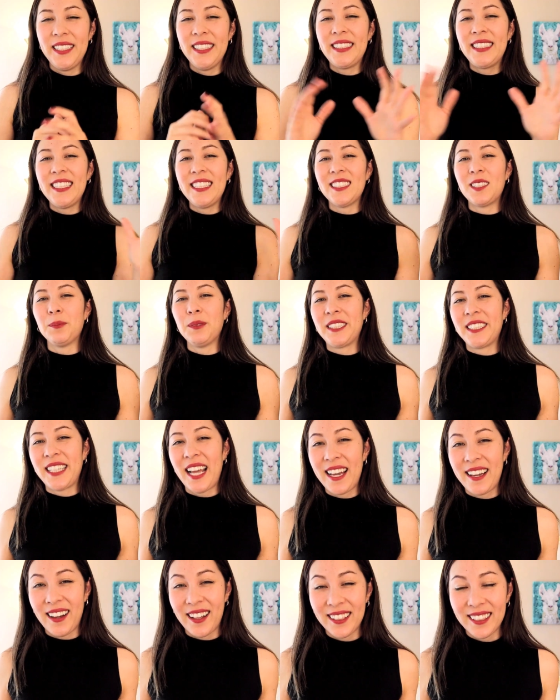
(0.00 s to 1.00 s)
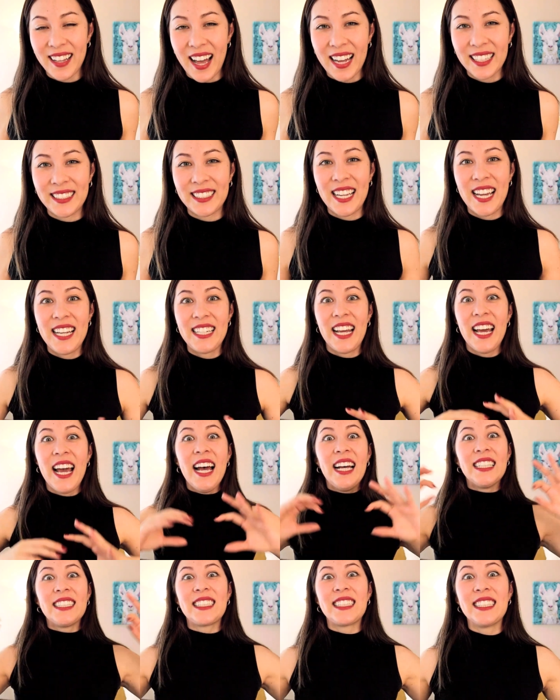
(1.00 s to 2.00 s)
You see this mistake a lot in
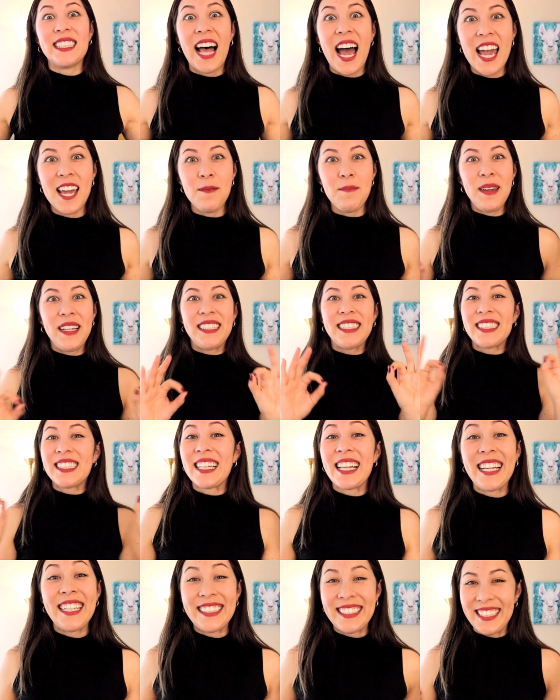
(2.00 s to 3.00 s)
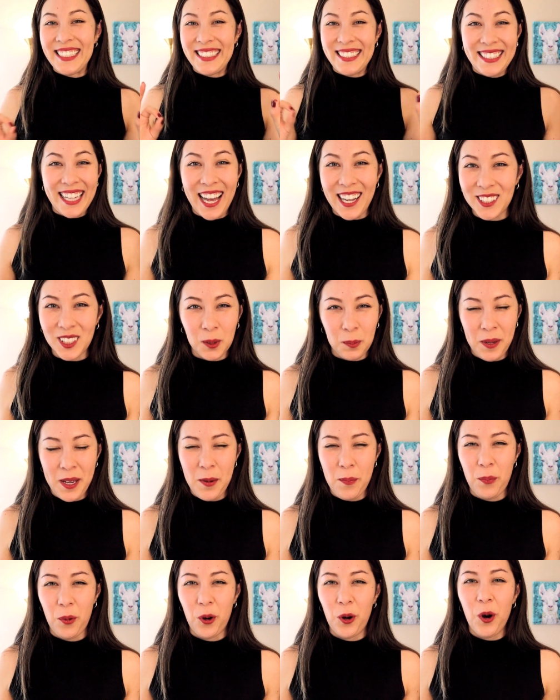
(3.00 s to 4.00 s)
slimy, sleazy
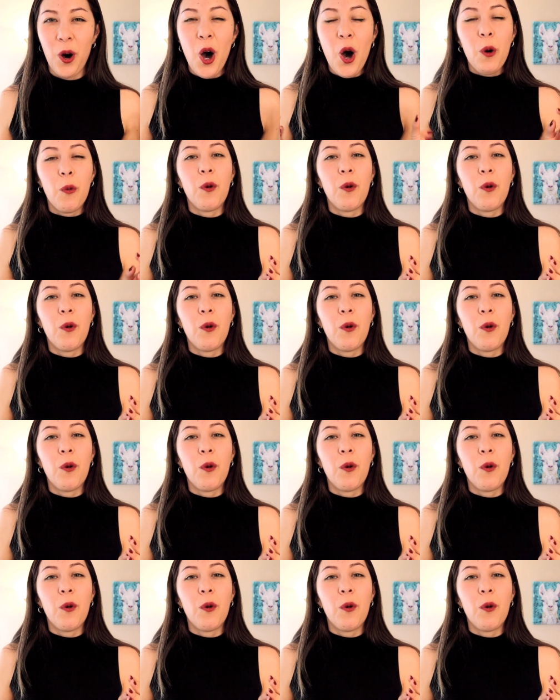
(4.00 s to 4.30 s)
salespeople,